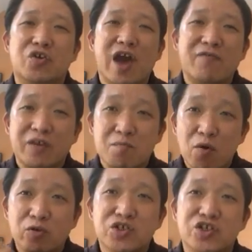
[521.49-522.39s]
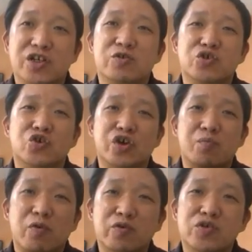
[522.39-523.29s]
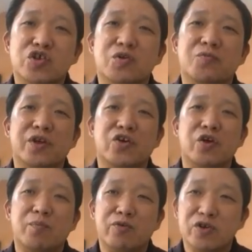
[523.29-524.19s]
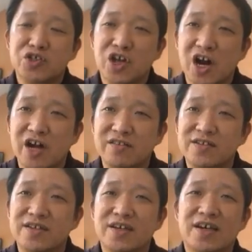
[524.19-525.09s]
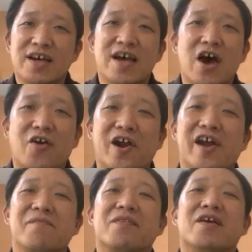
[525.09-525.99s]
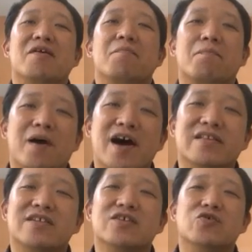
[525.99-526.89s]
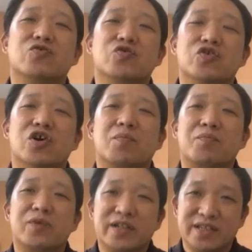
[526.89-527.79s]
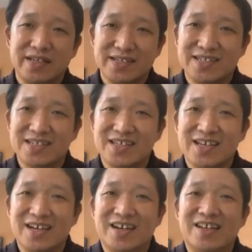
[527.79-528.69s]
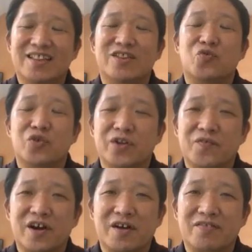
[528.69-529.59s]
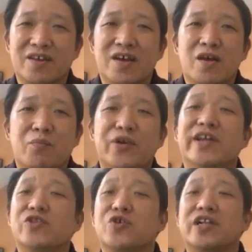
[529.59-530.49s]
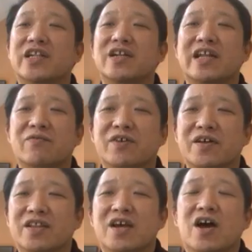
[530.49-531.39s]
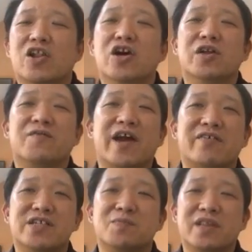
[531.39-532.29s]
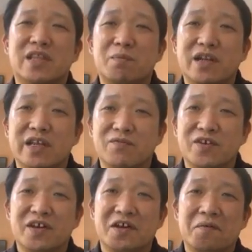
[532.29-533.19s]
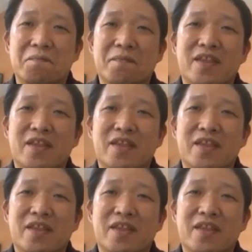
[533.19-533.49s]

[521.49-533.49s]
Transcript: have emotion, you show emotion when you approach God, all right? But you do not practice the word of God. Bring it to another level. A lot of charismatic believers,